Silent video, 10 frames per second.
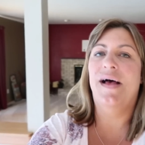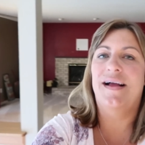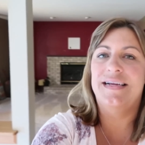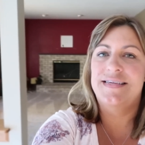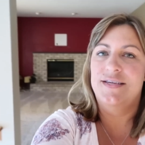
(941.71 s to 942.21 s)
But
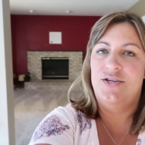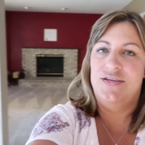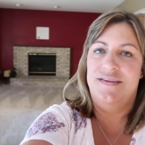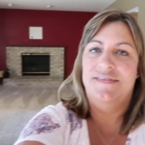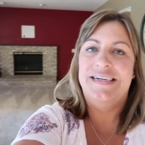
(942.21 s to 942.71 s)
August is
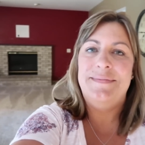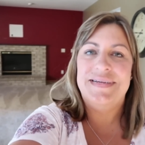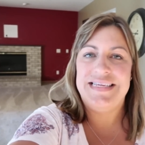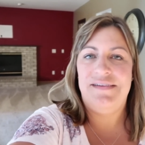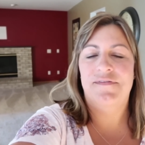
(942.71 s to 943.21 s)
just a very
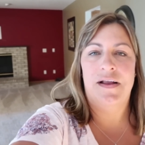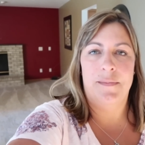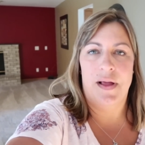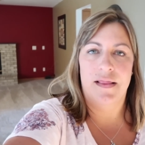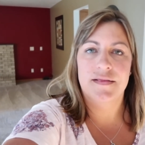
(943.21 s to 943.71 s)
busy,
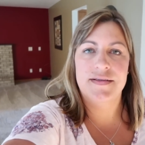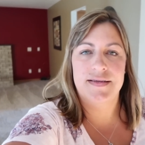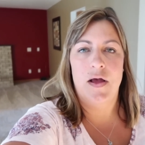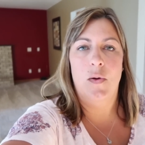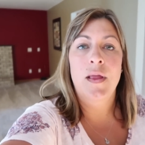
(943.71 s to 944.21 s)
fun month.
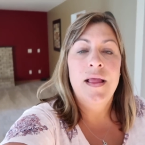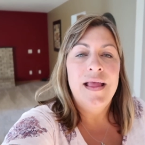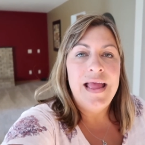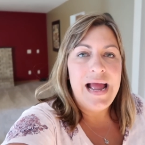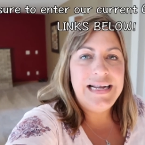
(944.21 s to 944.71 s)
So
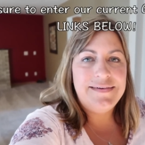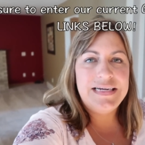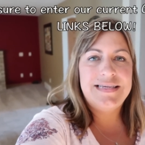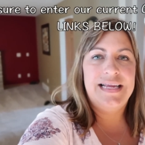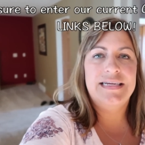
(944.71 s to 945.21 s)

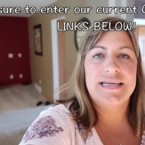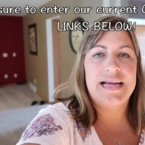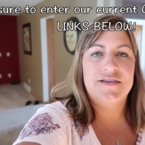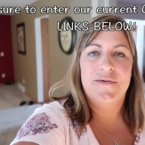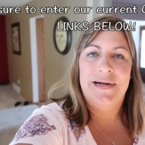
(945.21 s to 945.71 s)
anyways, thanks
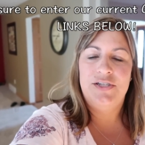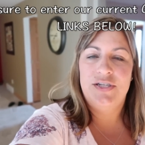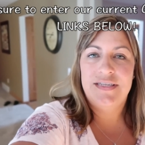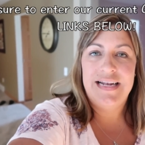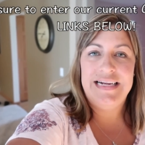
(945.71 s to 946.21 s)
guys for
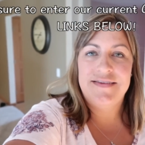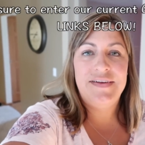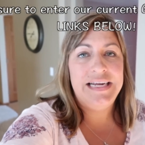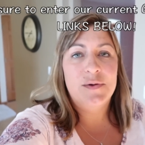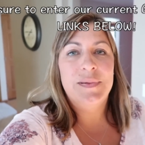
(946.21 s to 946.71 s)
watching today's
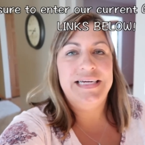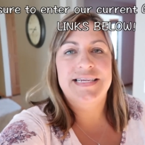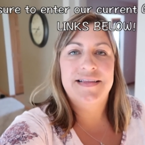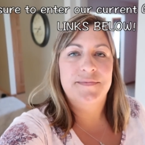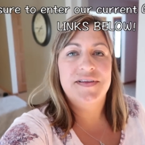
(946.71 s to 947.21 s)
video.
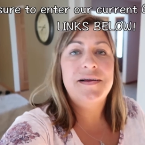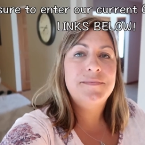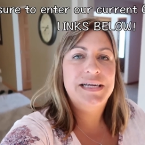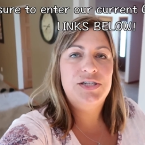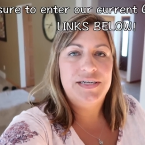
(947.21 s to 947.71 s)
Please thumbs it
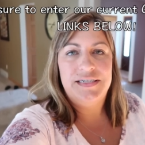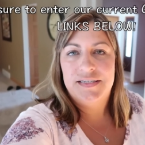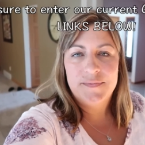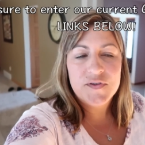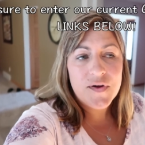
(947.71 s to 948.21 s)
up. Make sure you're
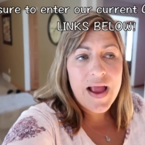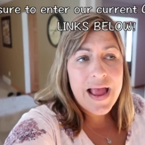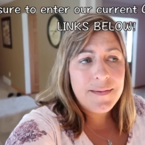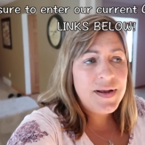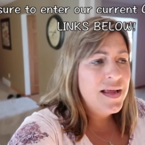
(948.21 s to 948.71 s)

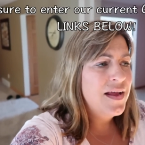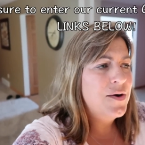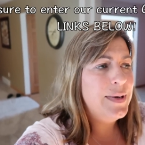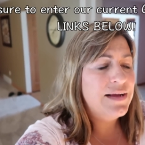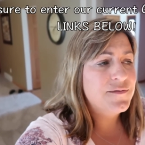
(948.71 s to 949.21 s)
subscribed.
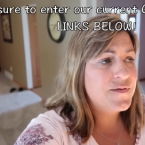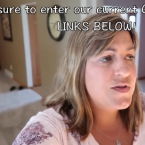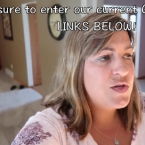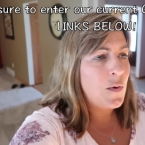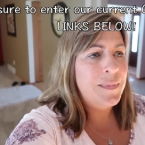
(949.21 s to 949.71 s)
We have
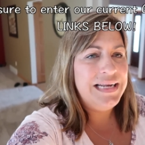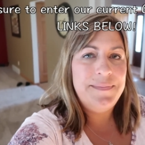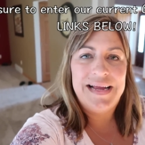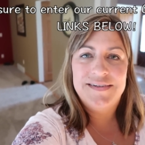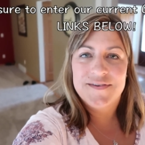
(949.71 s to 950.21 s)
so many
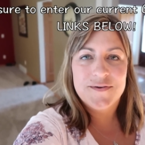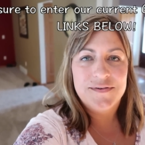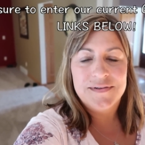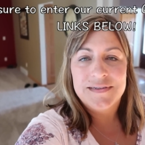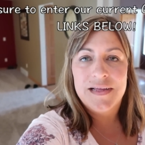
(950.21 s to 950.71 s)
back to
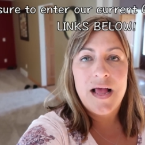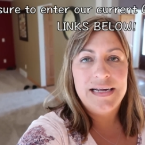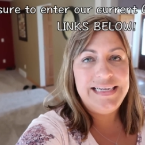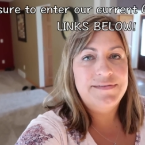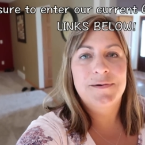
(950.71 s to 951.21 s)
school
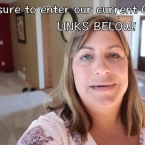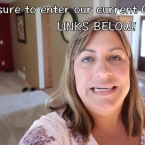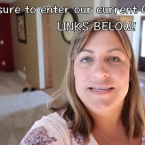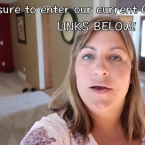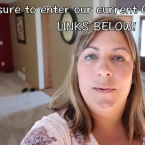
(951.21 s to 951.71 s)

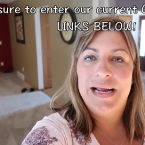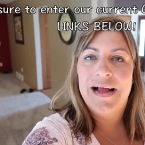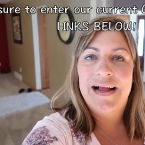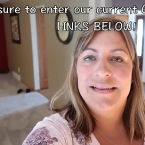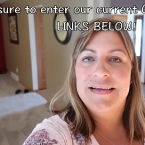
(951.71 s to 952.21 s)
giveaways going
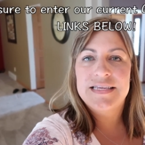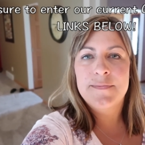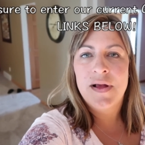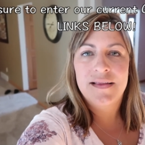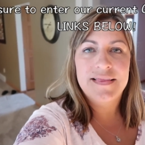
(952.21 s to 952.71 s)
on this
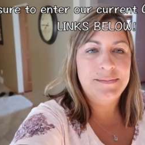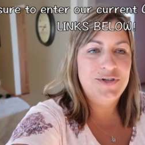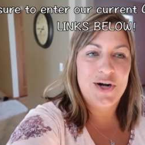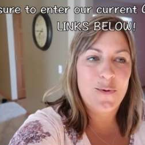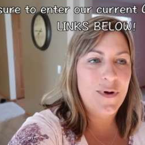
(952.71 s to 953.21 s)
month. I'm
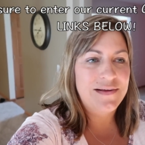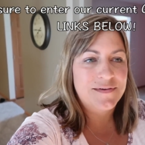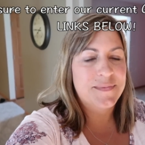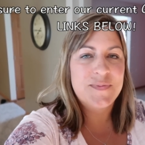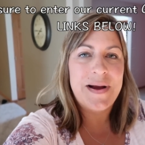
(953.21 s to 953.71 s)
sure one of
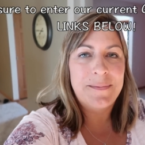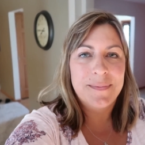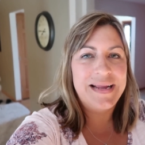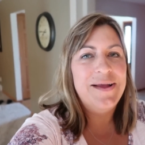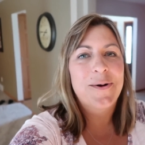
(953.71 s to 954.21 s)
them's probably